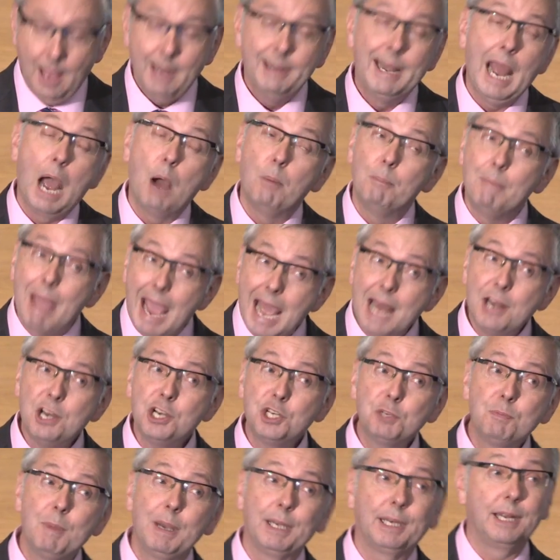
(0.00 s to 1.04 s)
Now,
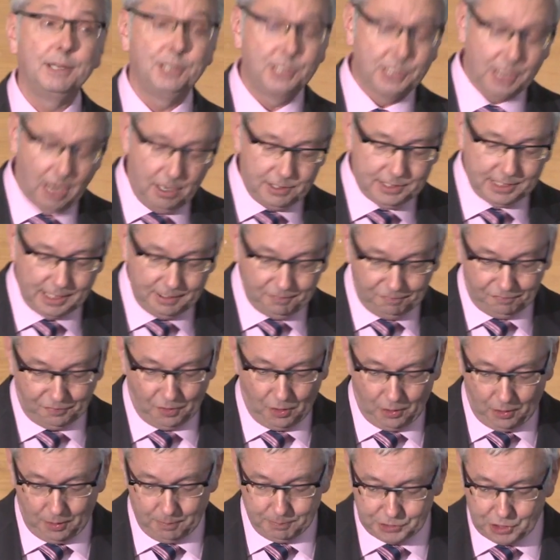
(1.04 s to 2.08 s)
management consulting
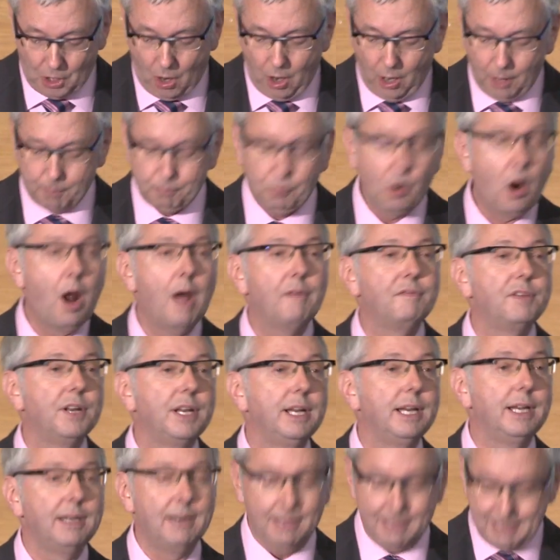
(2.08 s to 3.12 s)
firms are
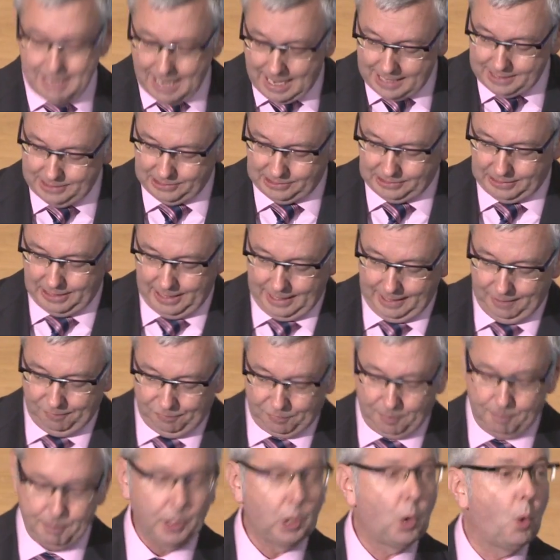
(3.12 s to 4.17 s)
profiting nicely
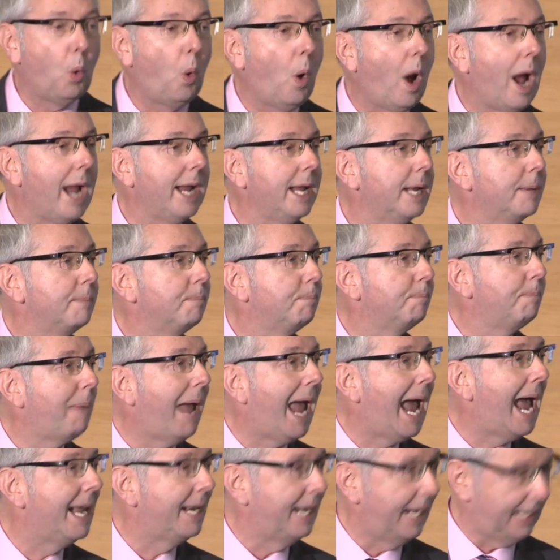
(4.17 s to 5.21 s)
from the quiet
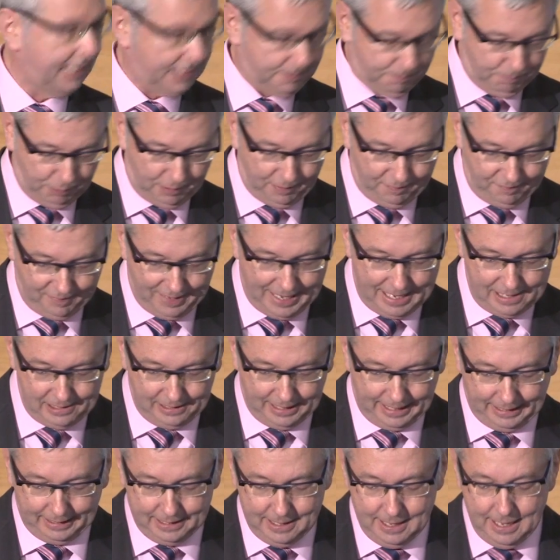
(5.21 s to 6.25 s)
panic
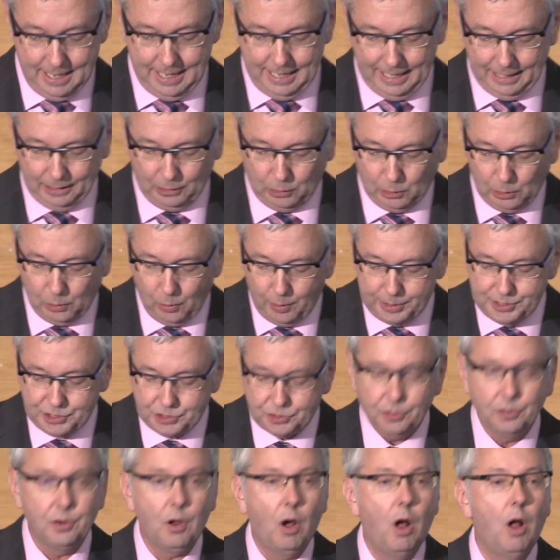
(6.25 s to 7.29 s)
prevailing in
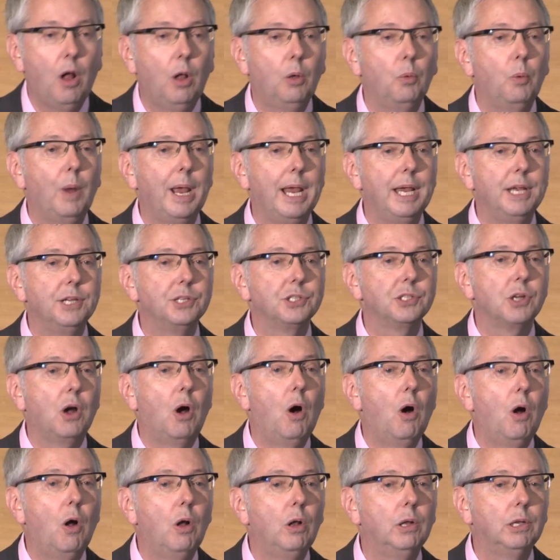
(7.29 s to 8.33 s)
cloistered hallways
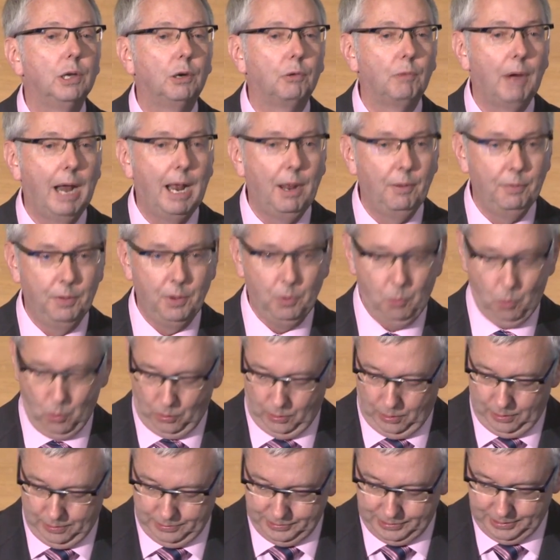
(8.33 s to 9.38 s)
all around the
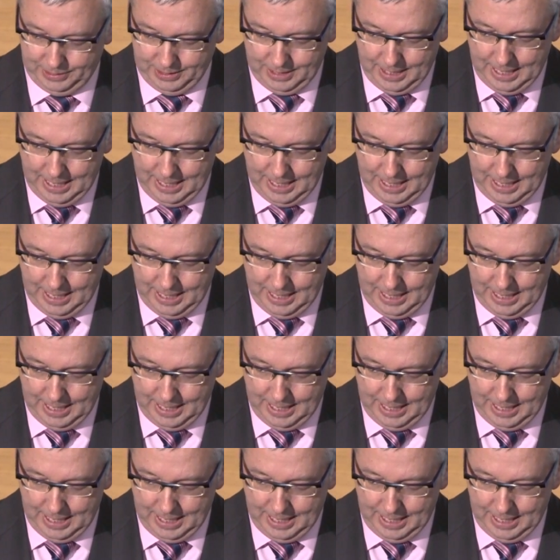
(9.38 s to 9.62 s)
world.